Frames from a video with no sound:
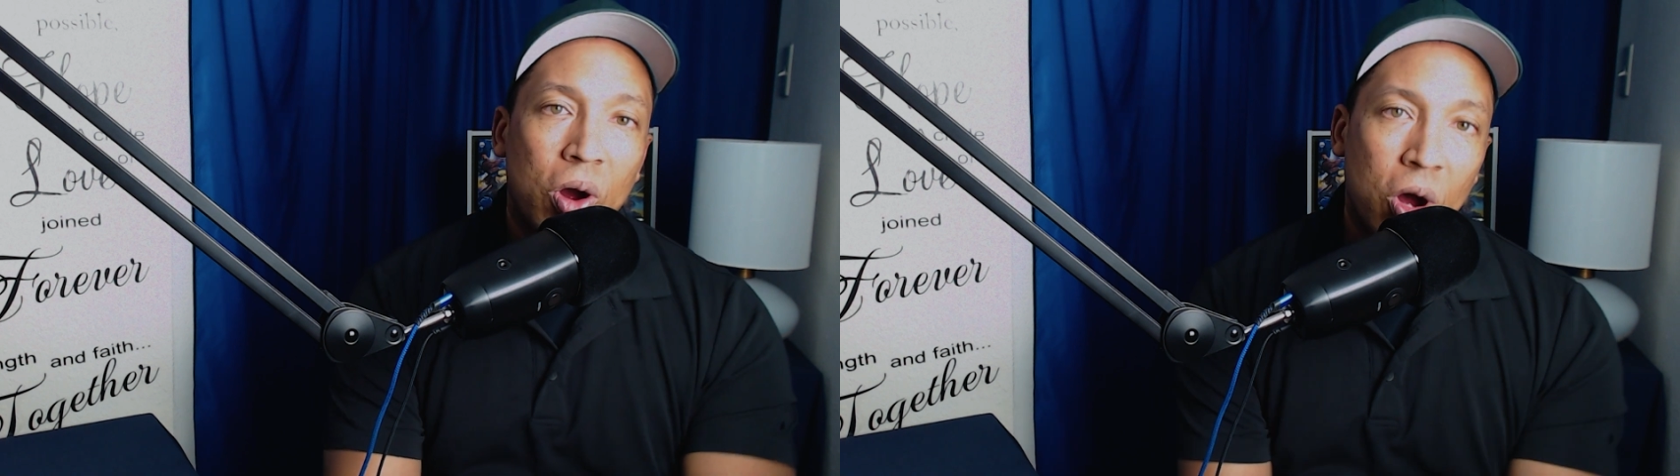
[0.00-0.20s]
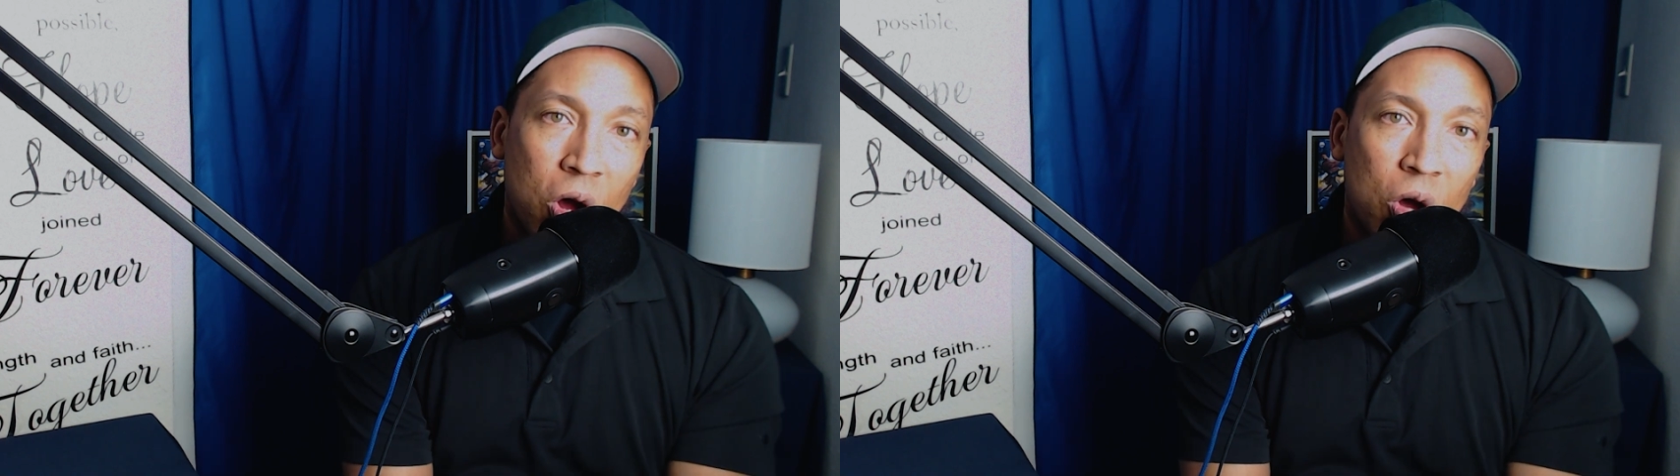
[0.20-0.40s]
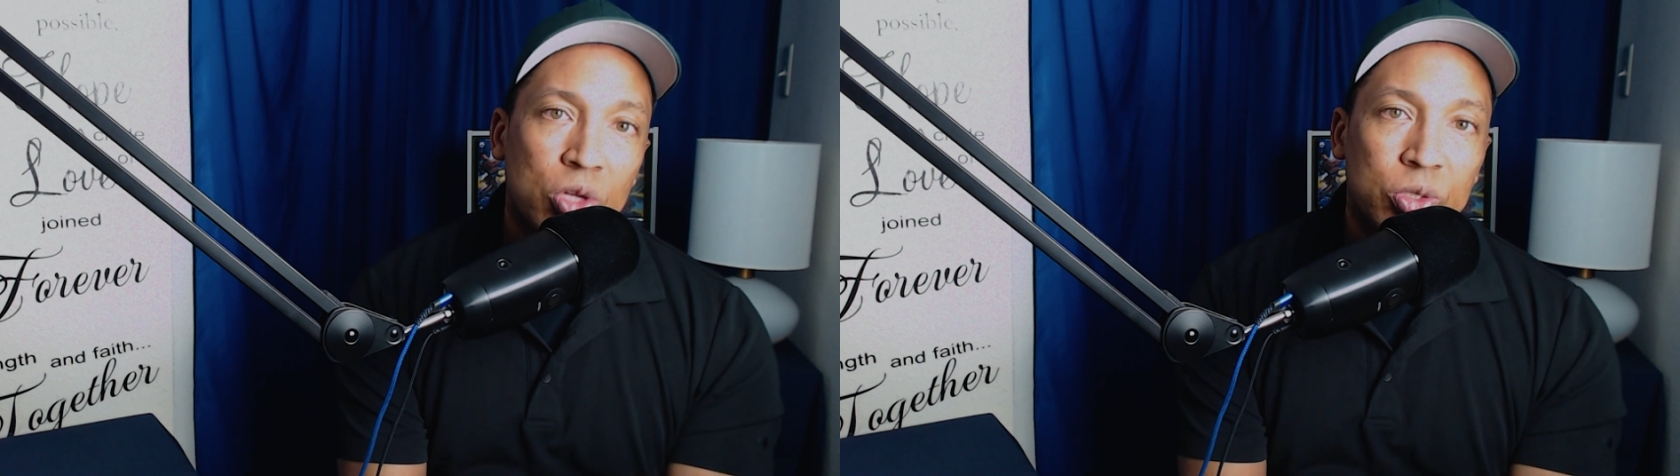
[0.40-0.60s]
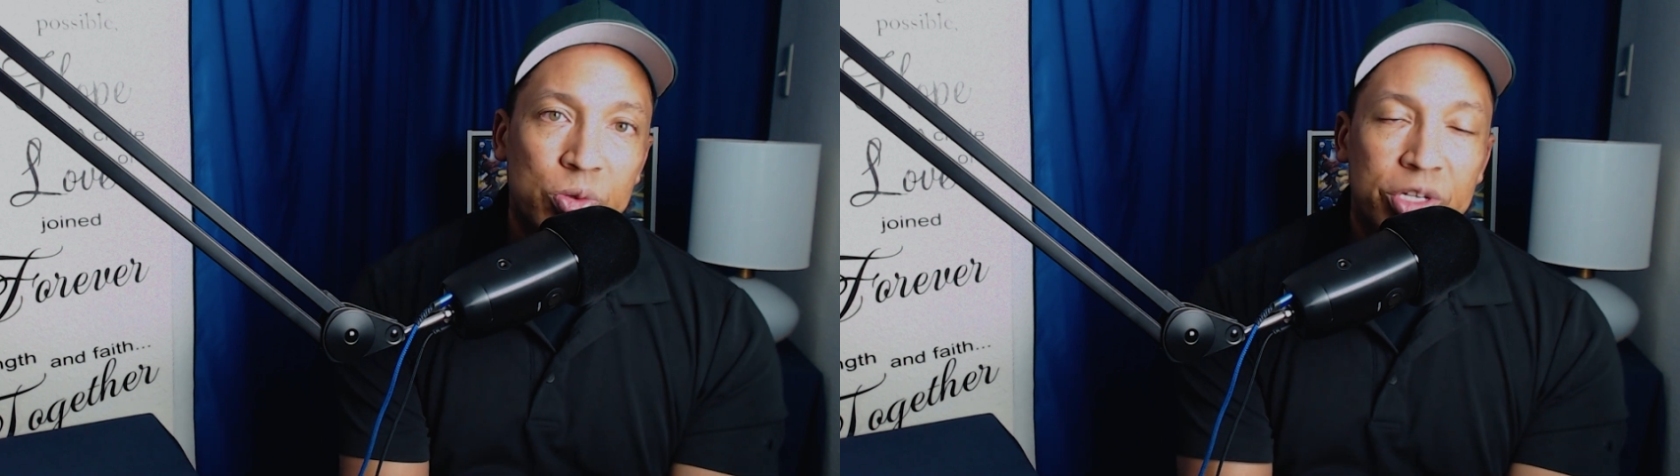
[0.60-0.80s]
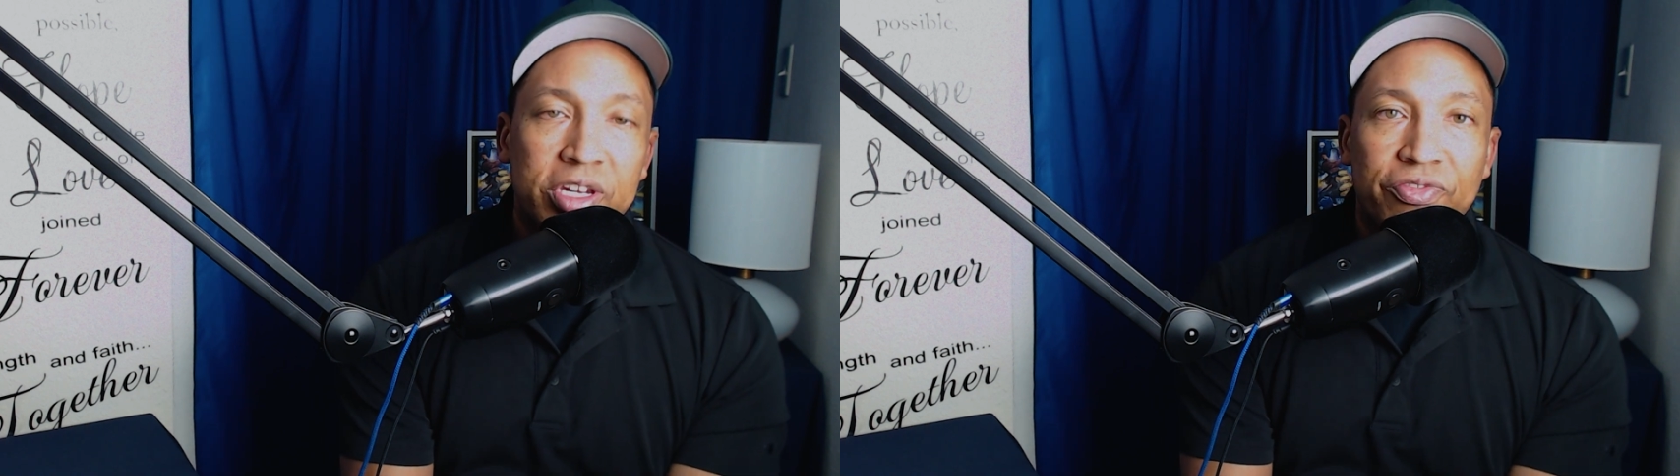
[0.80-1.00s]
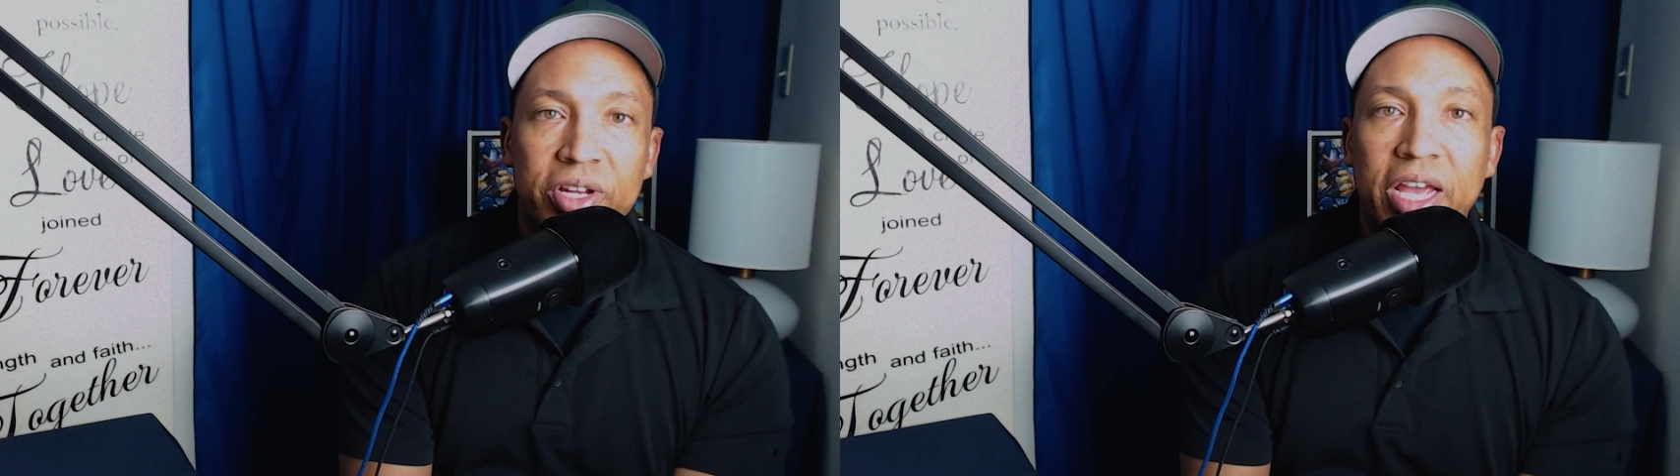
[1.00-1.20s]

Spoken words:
all sorts of different